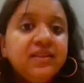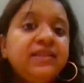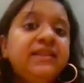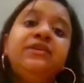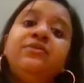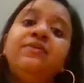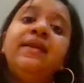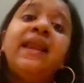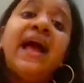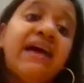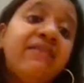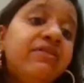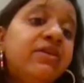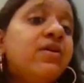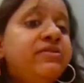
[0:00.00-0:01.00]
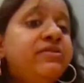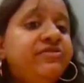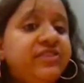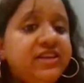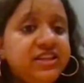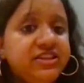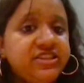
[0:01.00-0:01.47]
it will have a
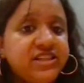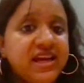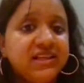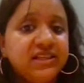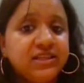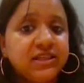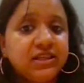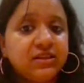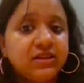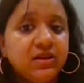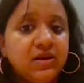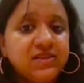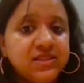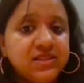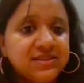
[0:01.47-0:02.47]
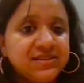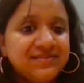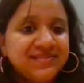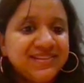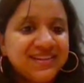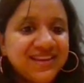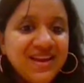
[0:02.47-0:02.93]
confidentiality clause.
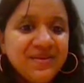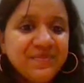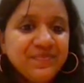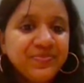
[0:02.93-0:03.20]
Yeah?